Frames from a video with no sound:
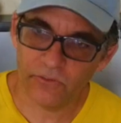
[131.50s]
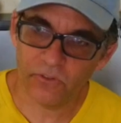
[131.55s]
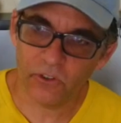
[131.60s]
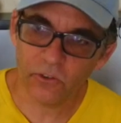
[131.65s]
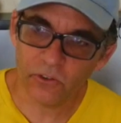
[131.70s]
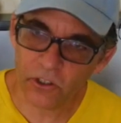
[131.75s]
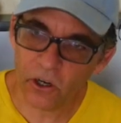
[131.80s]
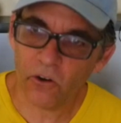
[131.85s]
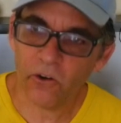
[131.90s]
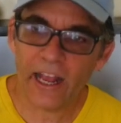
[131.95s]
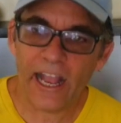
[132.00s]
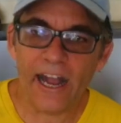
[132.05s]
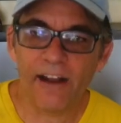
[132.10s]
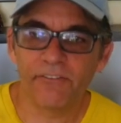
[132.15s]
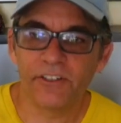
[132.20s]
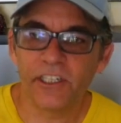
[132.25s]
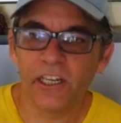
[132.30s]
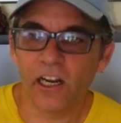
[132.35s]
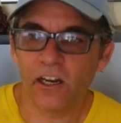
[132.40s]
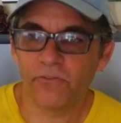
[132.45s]
if you don't
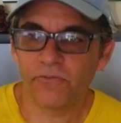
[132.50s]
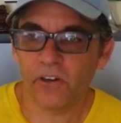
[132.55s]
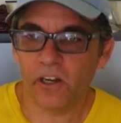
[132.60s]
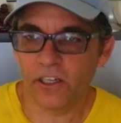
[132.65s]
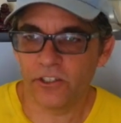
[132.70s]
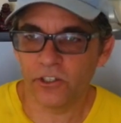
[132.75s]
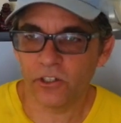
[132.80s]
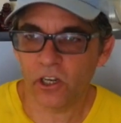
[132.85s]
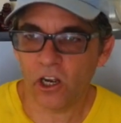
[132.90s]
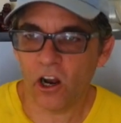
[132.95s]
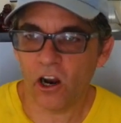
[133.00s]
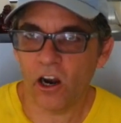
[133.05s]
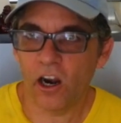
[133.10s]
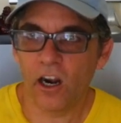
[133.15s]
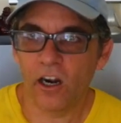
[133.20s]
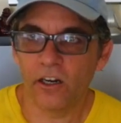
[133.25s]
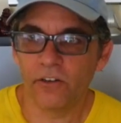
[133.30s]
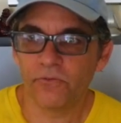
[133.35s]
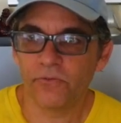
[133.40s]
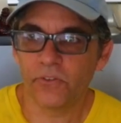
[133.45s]
have enough on your
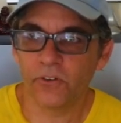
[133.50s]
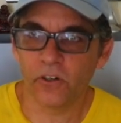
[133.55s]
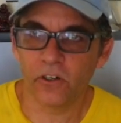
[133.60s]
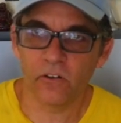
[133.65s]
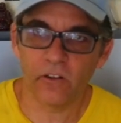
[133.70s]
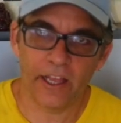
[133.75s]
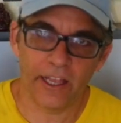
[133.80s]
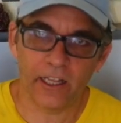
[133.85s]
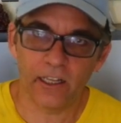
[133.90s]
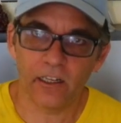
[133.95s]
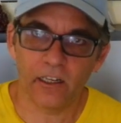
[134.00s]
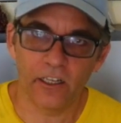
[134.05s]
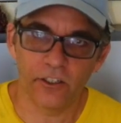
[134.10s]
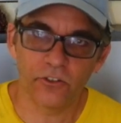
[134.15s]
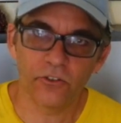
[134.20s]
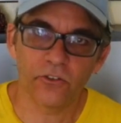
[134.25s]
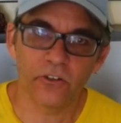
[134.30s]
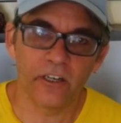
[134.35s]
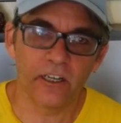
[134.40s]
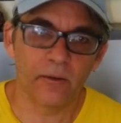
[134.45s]
card for like a
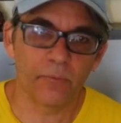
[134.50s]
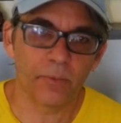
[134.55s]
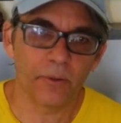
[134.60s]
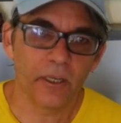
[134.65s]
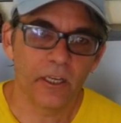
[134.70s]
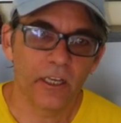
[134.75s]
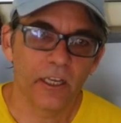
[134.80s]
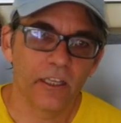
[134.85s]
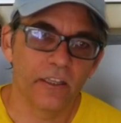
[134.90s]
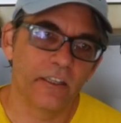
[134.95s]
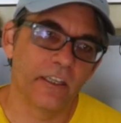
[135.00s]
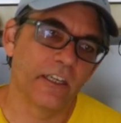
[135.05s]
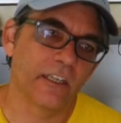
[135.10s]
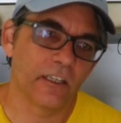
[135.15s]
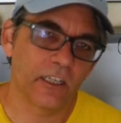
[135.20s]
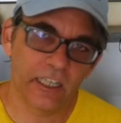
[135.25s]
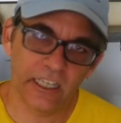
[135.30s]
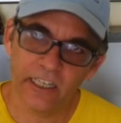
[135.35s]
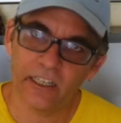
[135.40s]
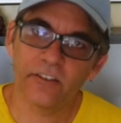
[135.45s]
trip, then
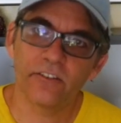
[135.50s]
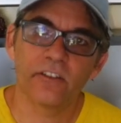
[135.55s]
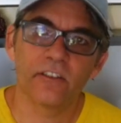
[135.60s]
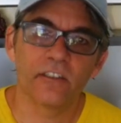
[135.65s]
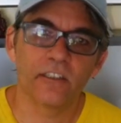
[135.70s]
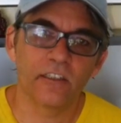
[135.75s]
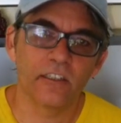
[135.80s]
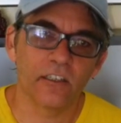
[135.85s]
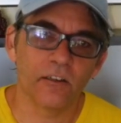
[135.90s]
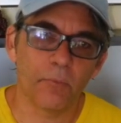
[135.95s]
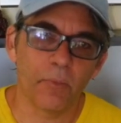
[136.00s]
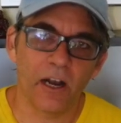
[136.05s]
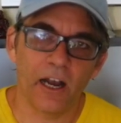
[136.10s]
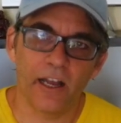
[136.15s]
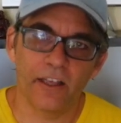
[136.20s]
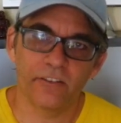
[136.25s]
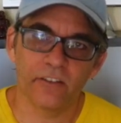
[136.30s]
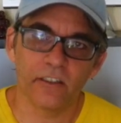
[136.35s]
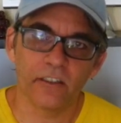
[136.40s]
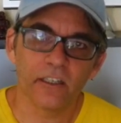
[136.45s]
it kicks into the
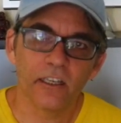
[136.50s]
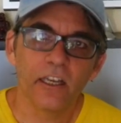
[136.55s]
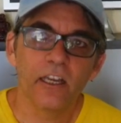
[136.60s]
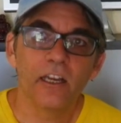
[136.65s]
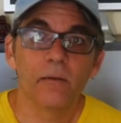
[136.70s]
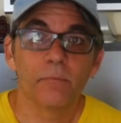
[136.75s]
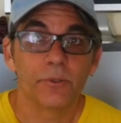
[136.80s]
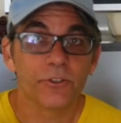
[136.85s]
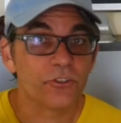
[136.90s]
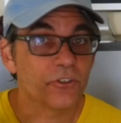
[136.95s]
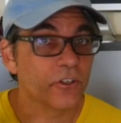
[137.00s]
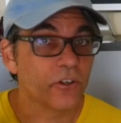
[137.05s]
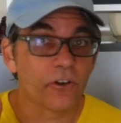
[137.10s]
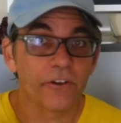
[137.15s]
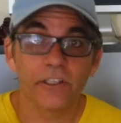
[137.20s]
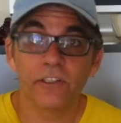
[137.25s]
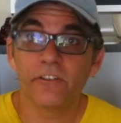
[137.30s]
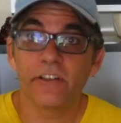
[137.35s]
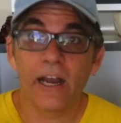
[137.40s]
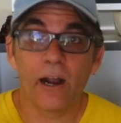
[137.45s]
deposit. But you can
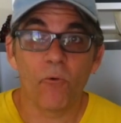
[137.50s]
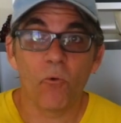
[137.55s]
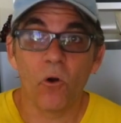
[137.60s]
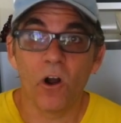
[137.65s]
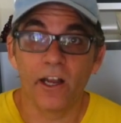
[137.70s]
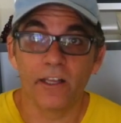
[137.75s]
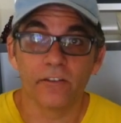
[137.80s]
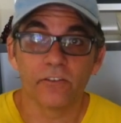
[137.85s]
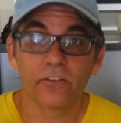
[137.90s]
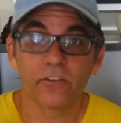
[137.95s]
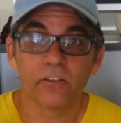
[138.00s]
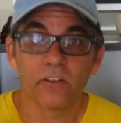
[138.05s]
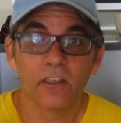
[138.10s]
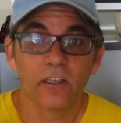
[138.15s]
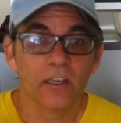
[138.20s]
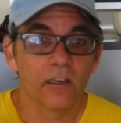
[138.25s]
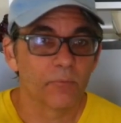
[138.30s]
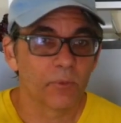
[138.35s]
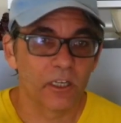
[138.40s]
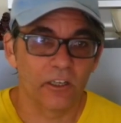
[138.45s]
only do that once,
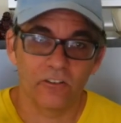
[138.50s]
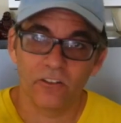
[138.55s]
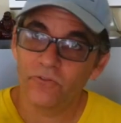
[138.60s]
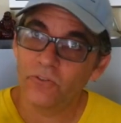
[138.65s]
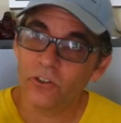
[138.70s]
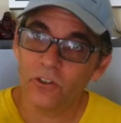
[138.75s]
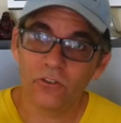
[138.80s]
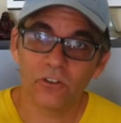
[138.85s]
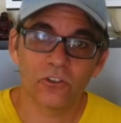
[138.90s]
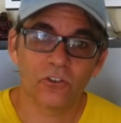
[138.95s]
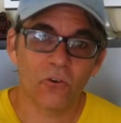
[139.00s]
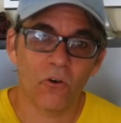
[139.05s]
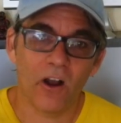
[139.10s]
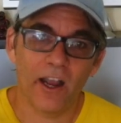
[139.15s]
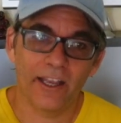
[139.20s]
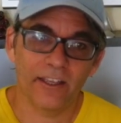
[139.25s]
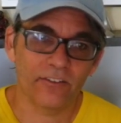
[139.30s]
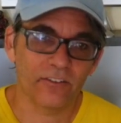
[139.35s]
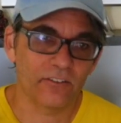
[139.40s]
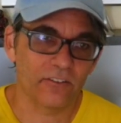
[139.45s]
because if you do it
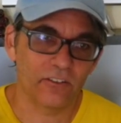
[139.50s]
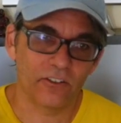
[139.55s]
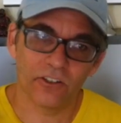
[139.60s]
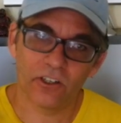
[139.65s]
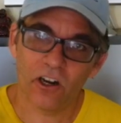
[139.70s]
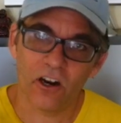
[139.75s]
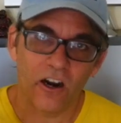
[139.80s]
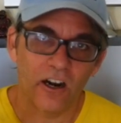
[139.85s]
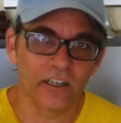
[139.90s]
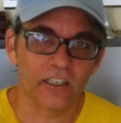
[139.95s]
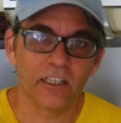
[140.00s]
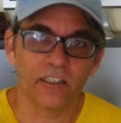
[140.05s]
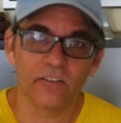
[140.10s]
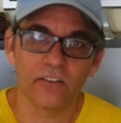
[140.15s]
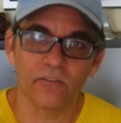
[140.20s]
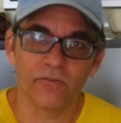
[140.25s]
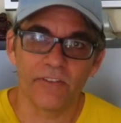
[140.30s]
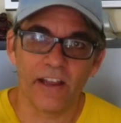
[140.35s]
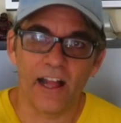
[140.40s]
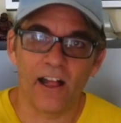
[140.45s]
twice, your card
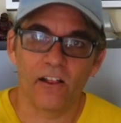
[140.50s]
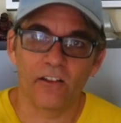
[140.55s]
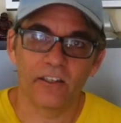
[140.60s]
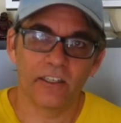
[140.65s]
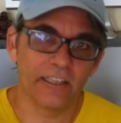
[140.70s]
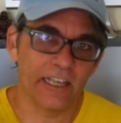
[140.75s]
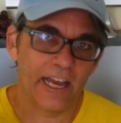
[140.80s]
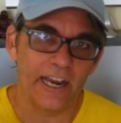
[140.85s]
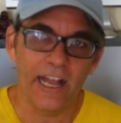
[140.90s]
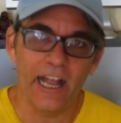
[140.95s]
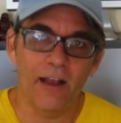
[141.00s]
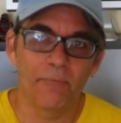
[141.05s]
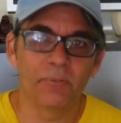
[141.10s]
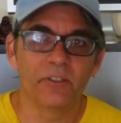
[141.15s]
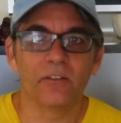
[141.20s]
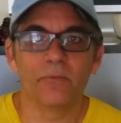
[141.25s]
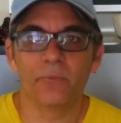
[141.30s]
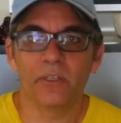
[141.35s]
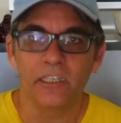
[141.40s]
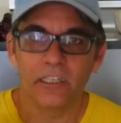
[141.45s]
gets invalid, and that
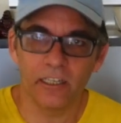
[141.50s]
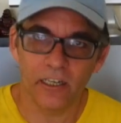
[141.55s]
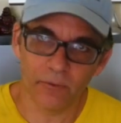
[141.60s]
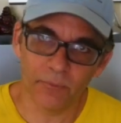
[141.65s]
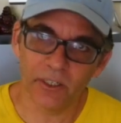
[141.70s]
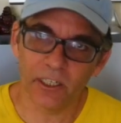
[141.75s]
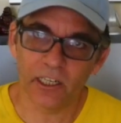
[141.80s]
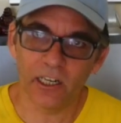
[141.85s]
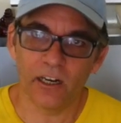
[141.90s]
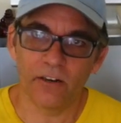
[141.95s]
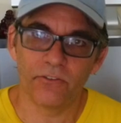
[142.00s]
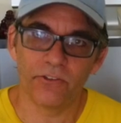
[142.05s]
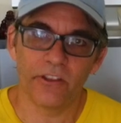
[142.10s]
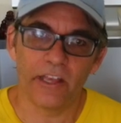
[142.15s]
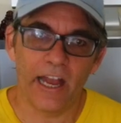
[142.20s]
happened to me, and I'm going to cover